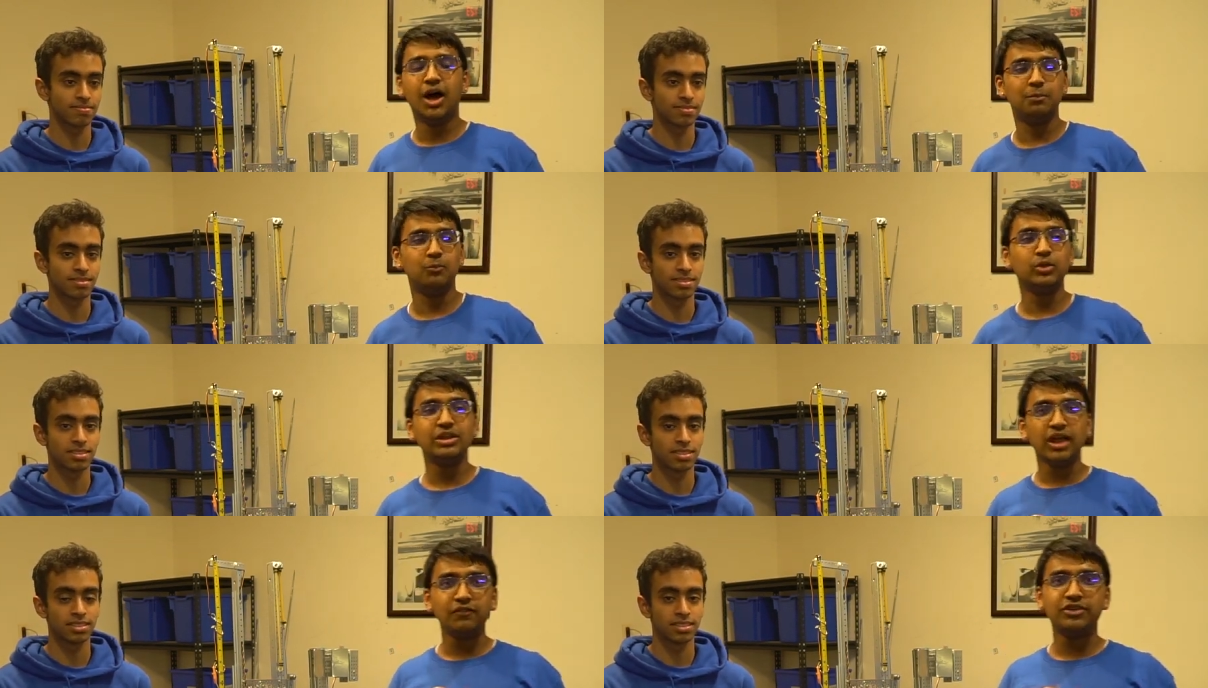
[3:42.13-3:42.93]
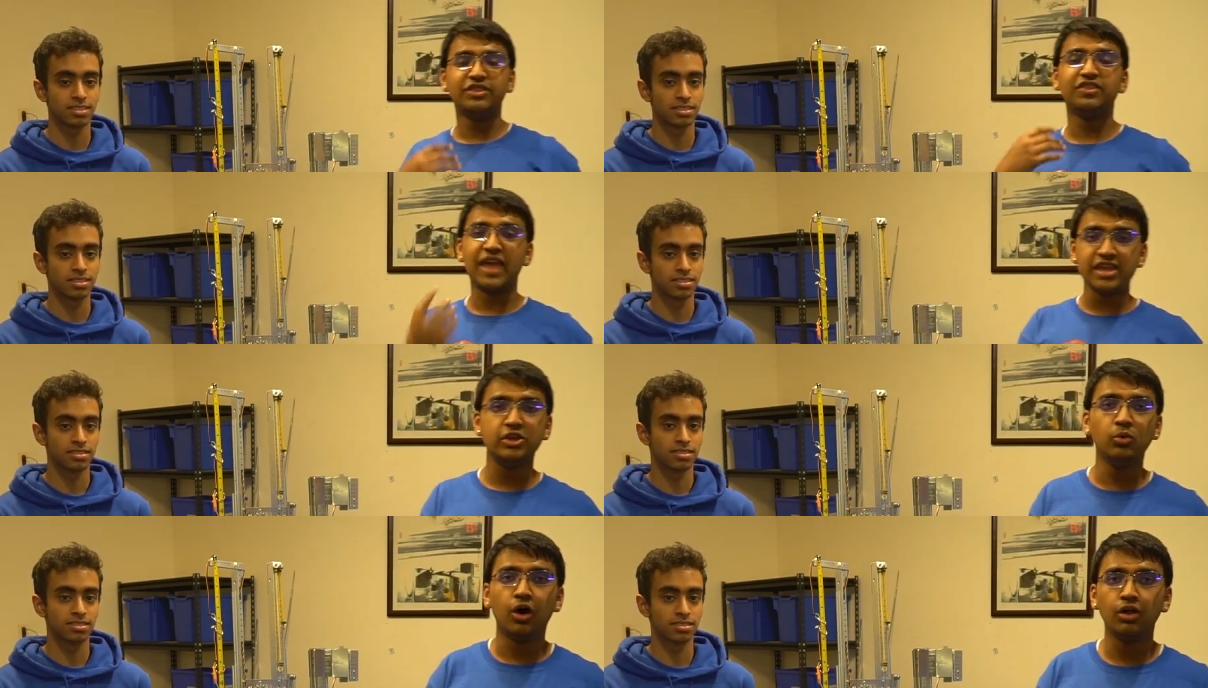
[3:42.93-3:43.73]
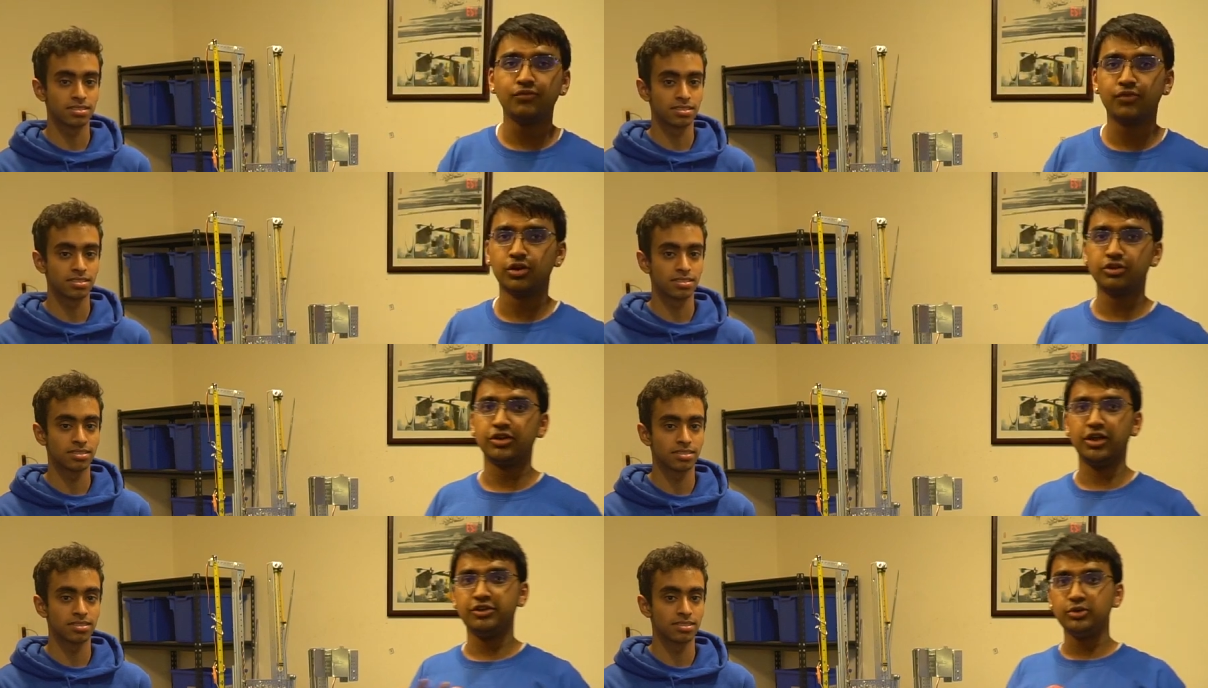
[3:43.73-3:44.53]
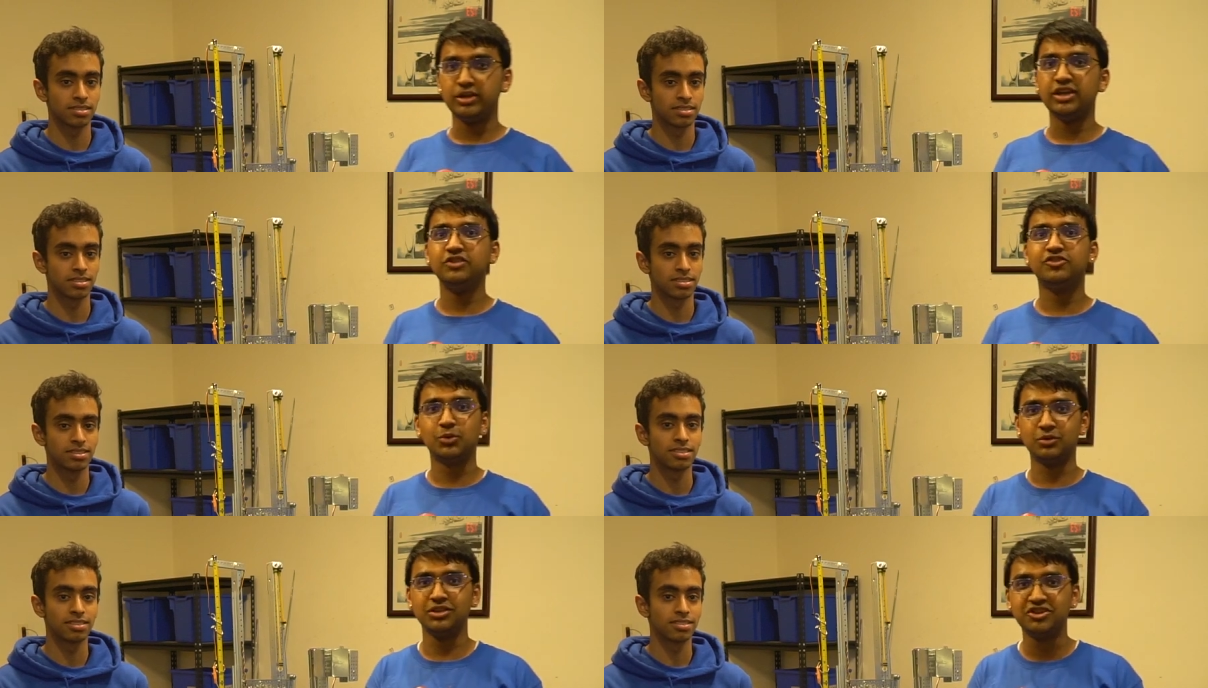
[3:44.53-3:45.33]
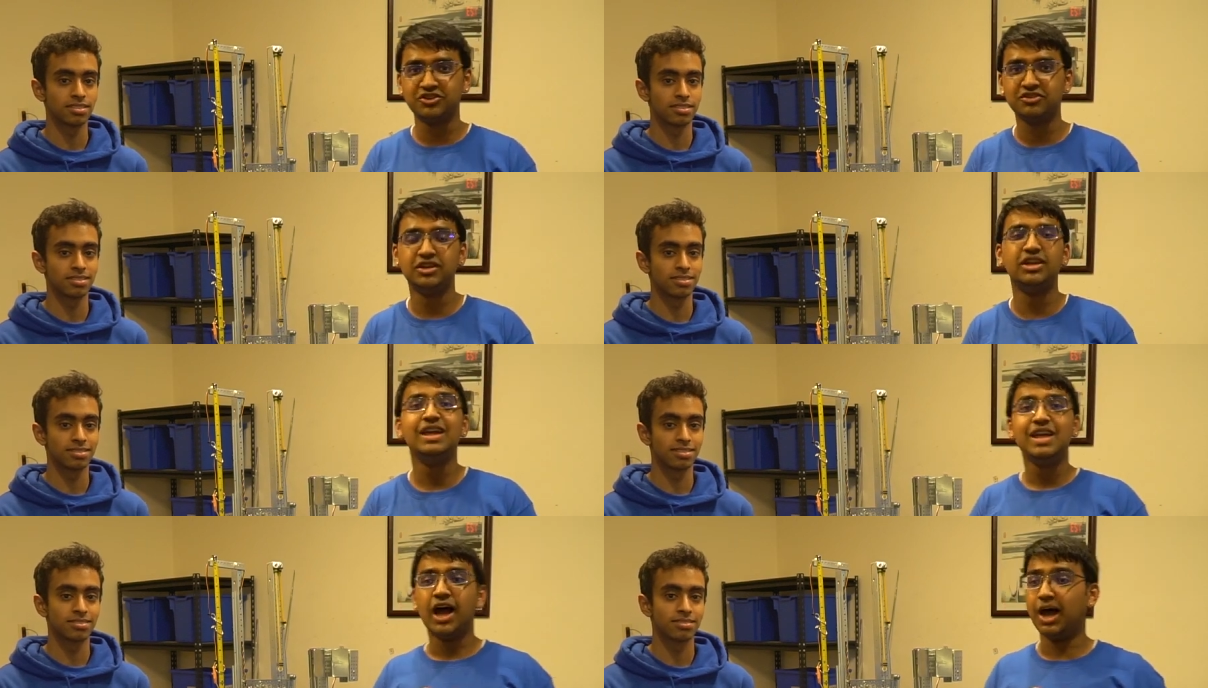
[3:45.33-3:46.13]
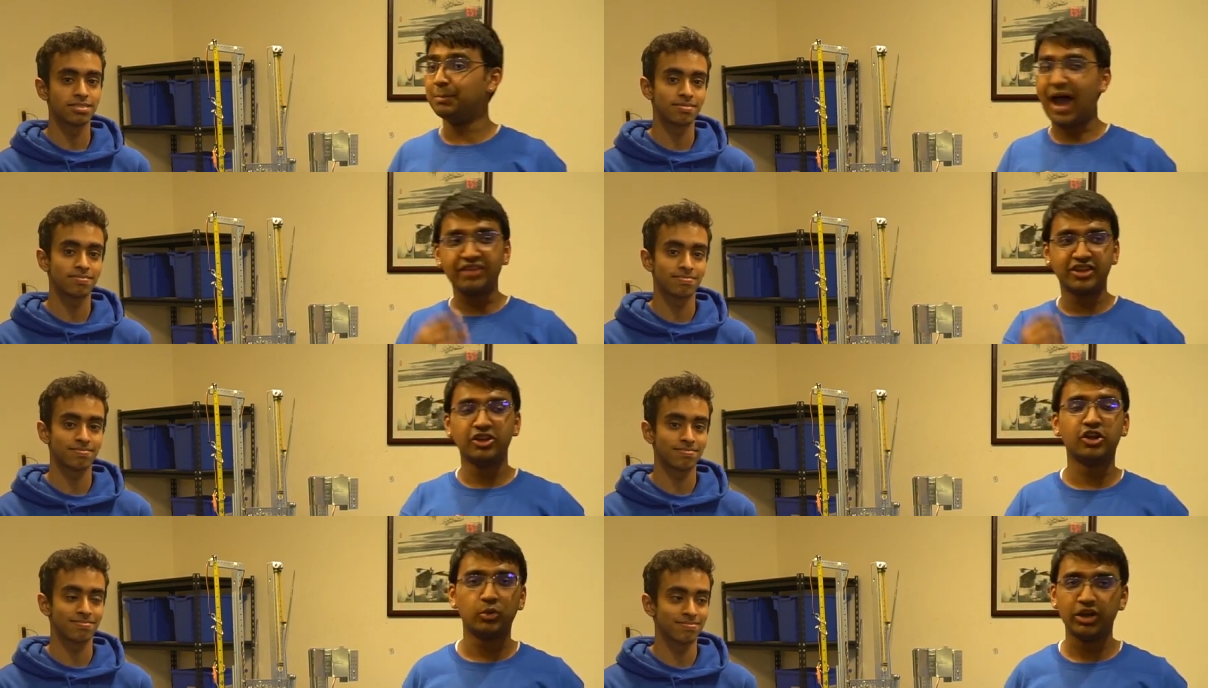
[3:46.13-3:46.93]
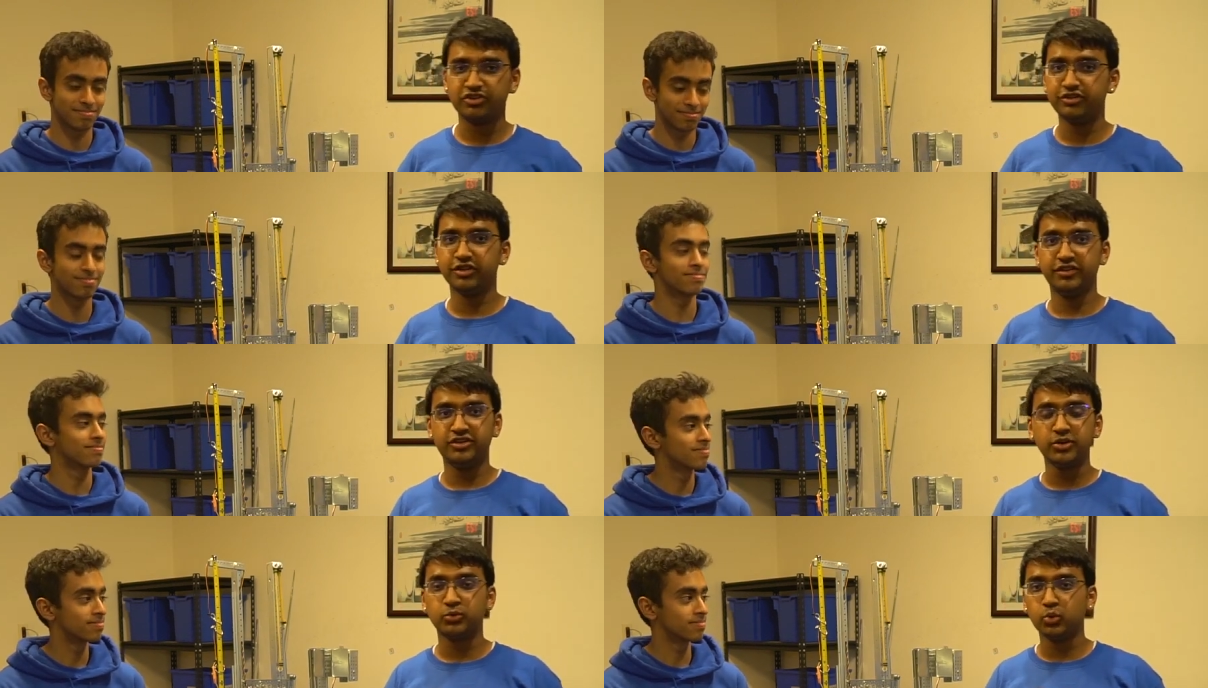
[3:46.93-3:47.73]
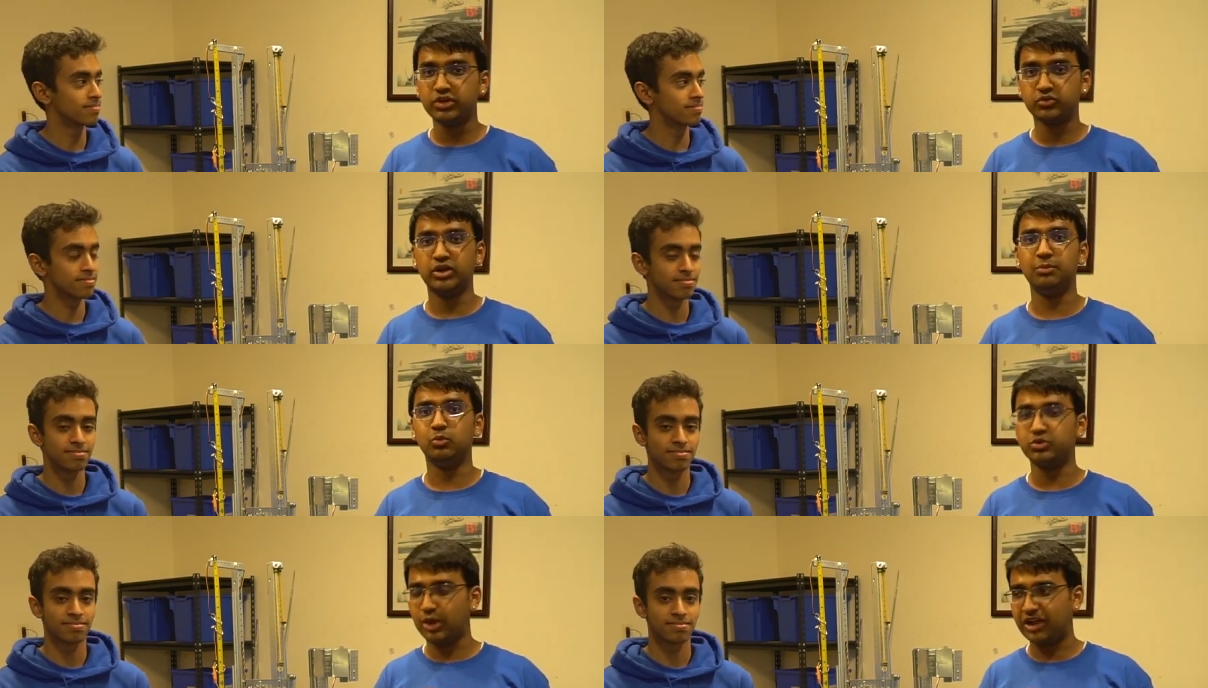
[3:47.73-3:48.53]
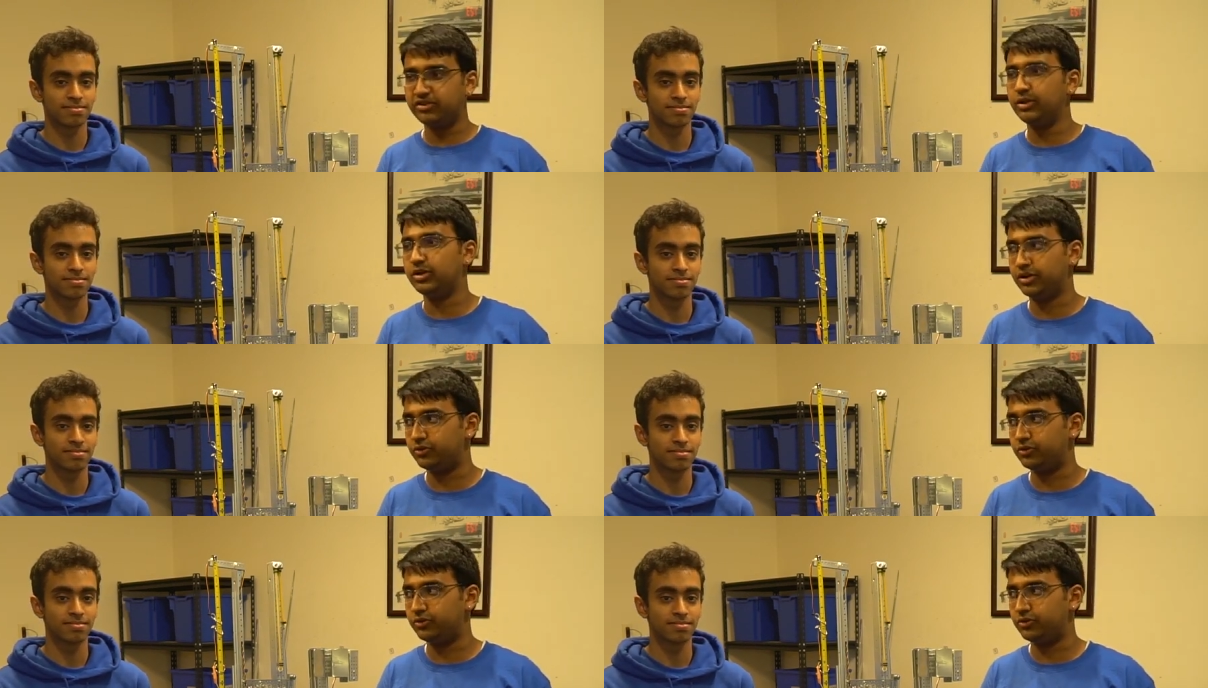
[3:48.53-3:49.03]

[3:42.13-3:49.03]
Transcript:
Speaker 1: Um, we'd love to thank you all for uh, tuning in so religiously, um, asking your questions on the Twitch stream, which we're actually going to